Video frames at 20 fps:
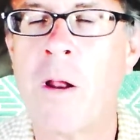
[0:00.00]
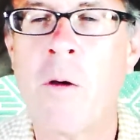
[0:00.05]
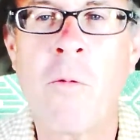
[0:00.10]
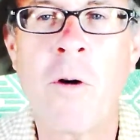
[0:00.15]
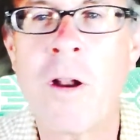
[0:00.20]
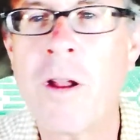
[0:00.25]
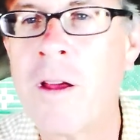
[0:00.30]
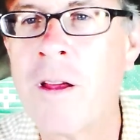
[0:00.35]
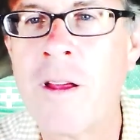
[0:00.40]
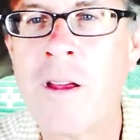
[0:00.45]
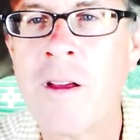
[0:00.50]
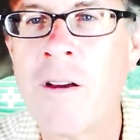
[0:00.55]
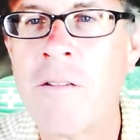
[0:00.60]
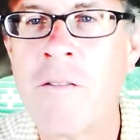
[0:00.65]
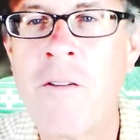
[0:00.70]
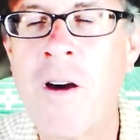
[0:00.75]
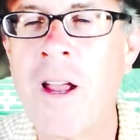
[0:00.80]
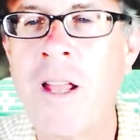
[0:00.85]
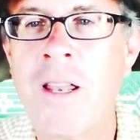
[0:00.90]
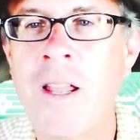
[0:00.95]
I don't want to
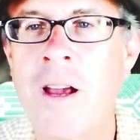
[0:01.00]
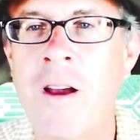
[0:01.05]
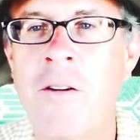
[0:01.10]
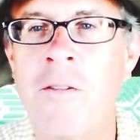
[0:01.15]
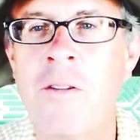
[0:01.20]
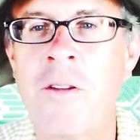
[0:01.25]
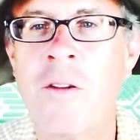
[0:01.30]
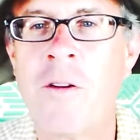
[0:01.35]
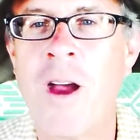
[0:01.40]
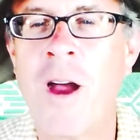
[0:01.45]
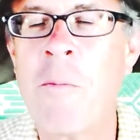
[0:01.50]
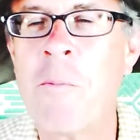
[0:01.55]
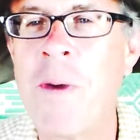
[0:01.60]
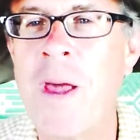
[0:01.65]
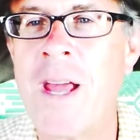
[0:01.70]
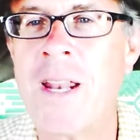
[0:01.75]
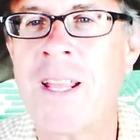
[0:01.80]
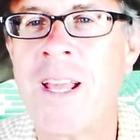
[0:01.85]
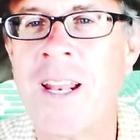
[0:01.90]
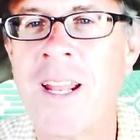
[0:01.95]
find out, you know, how
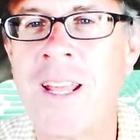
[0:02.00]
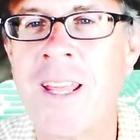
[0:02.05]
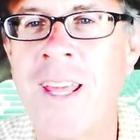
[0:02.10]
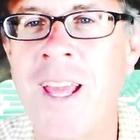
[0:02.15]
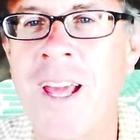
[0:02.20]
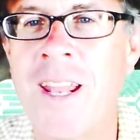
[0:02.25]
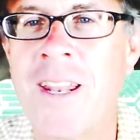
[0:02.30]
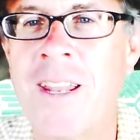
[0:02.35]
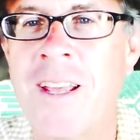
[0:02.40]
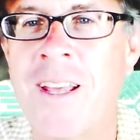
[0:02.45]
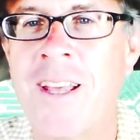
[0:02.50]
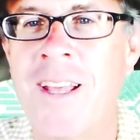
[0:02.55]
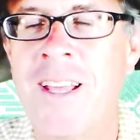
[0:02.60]
bad can it get?